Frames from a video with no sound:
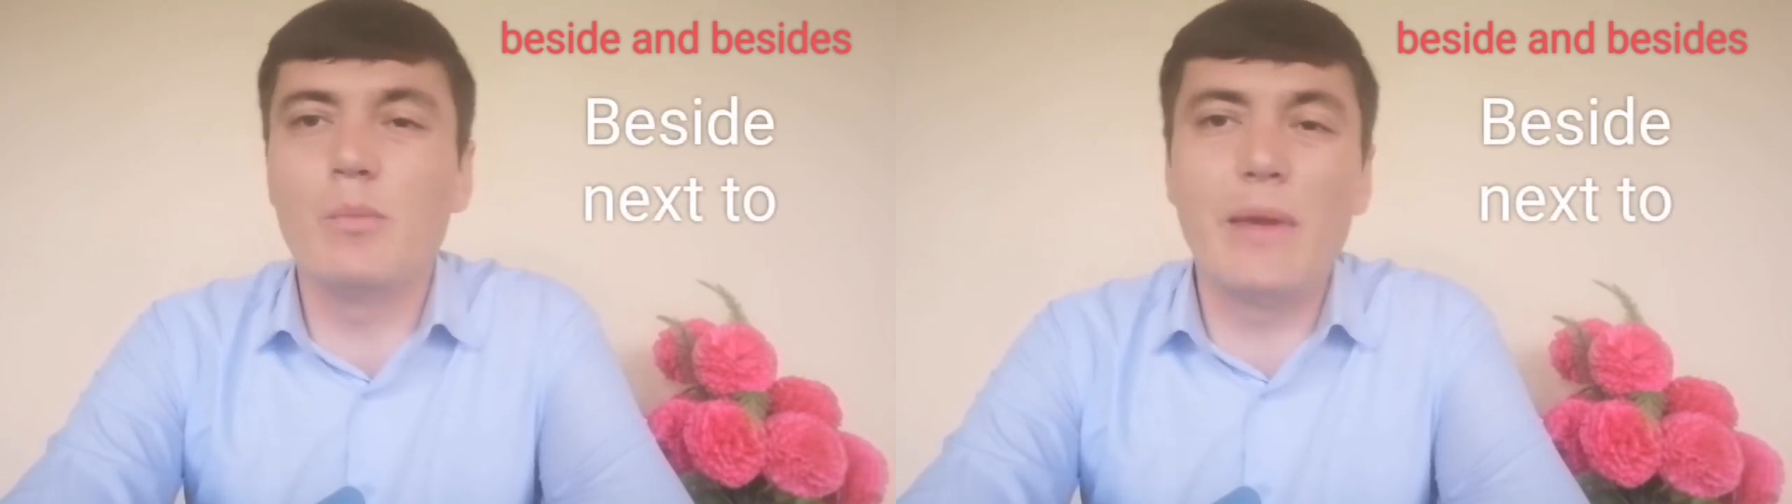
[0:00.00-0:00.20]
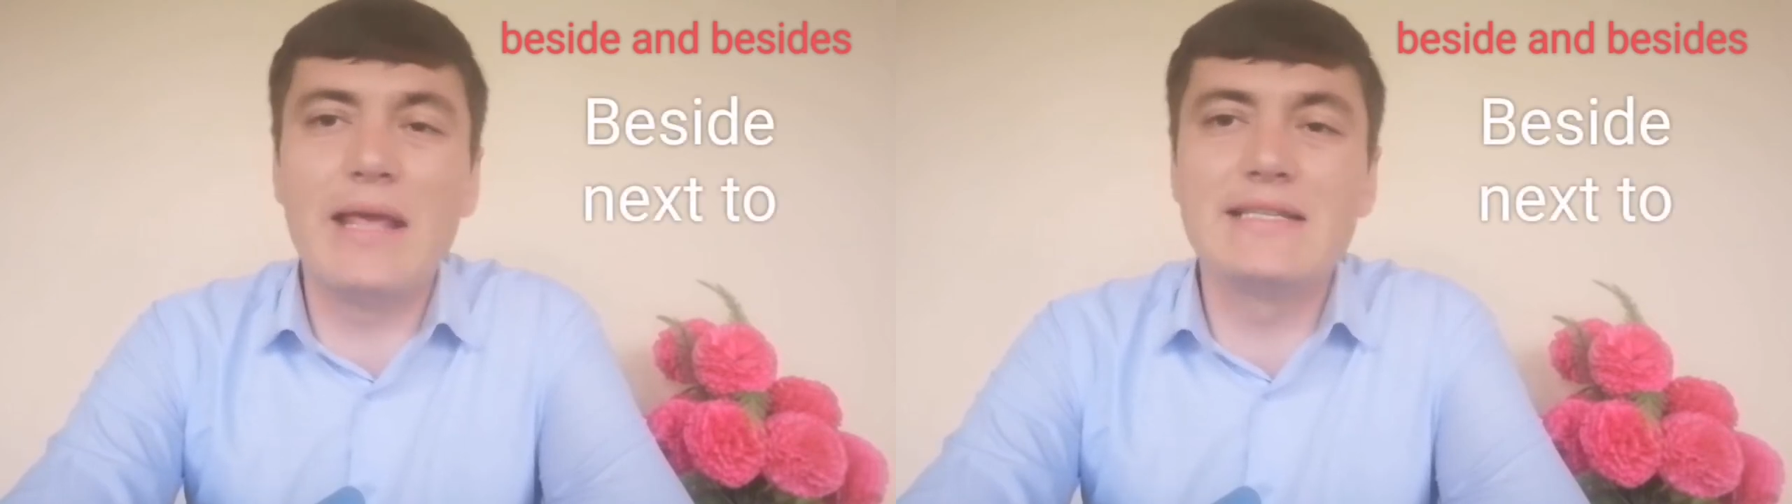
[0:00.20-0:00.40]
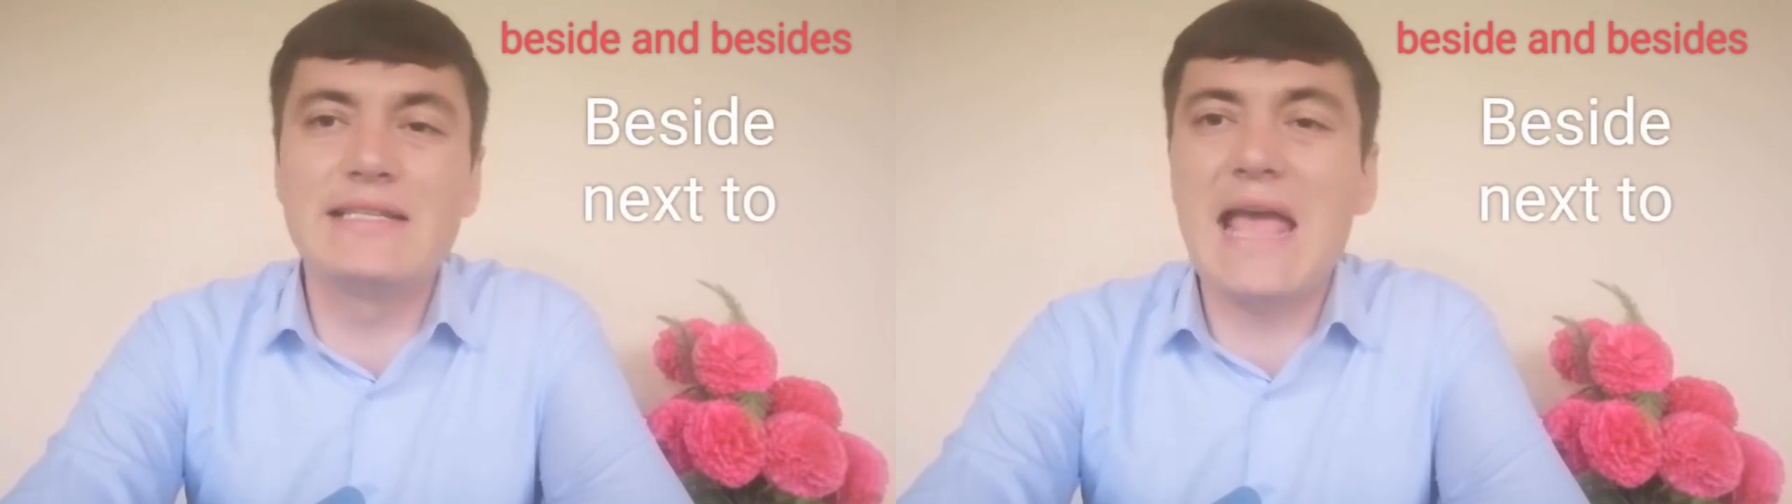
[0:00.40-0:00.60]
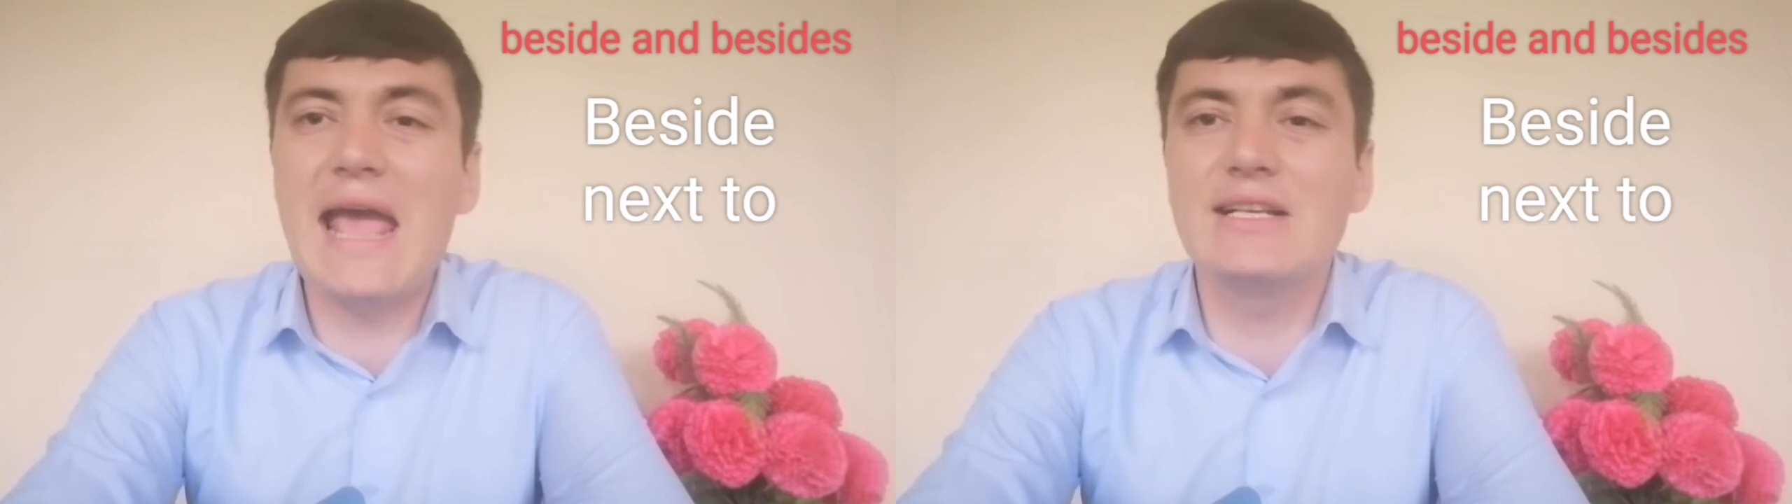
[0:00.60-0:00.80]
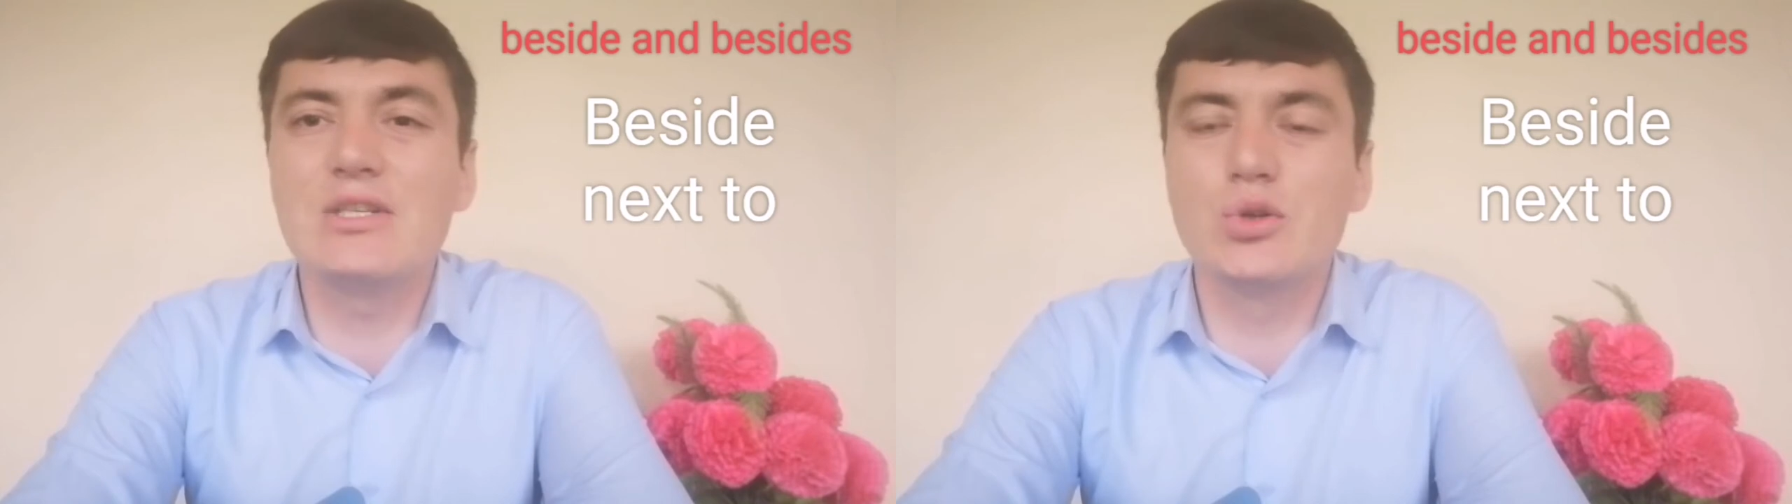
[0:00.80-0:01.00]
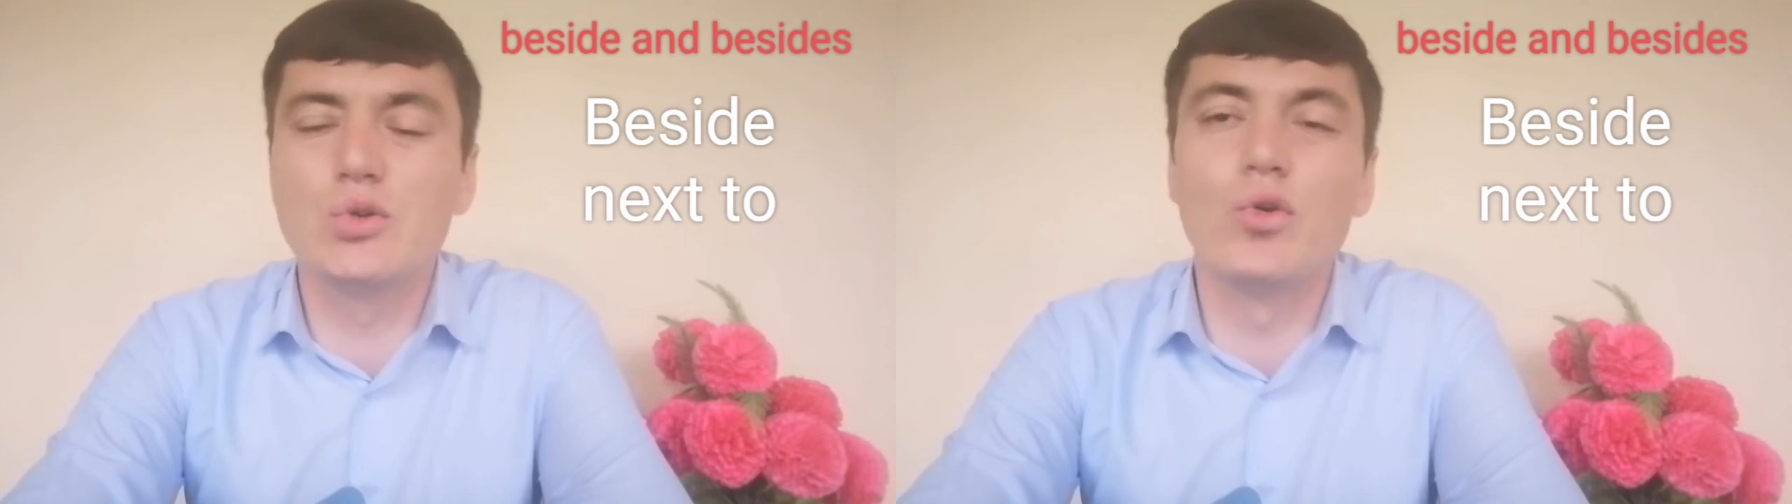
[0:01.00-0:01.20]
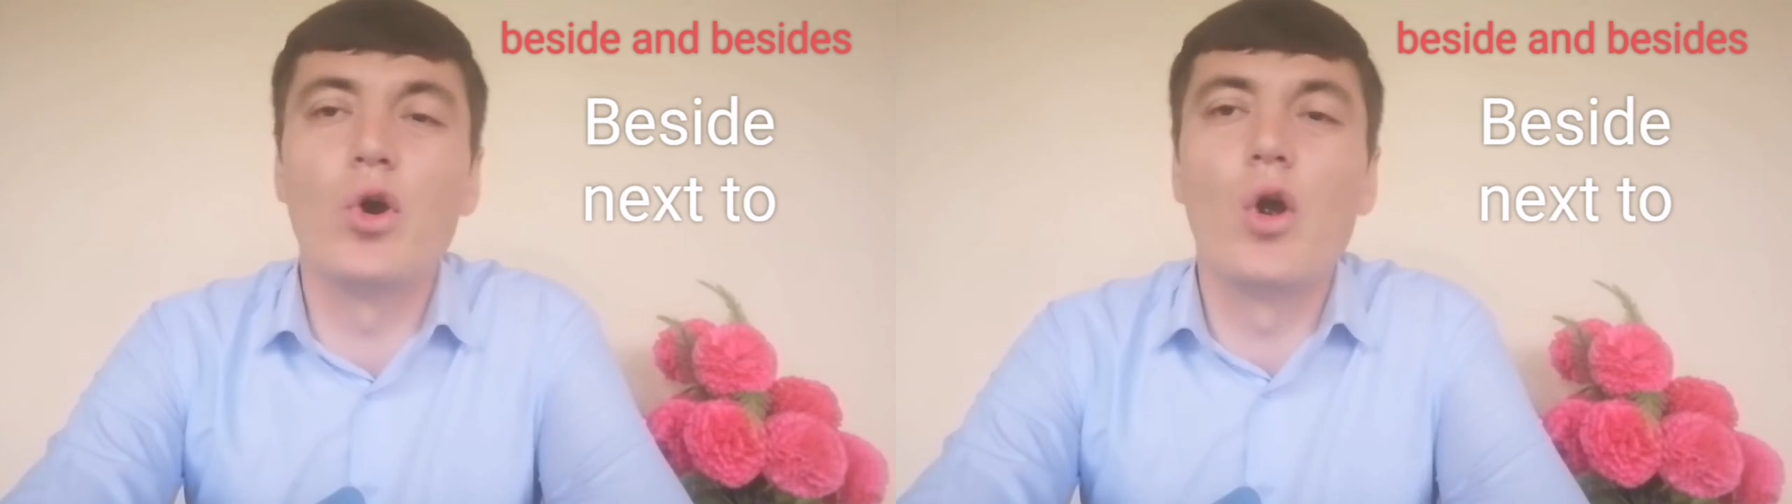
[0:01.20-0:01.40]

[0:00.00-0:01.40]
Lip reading: means next to.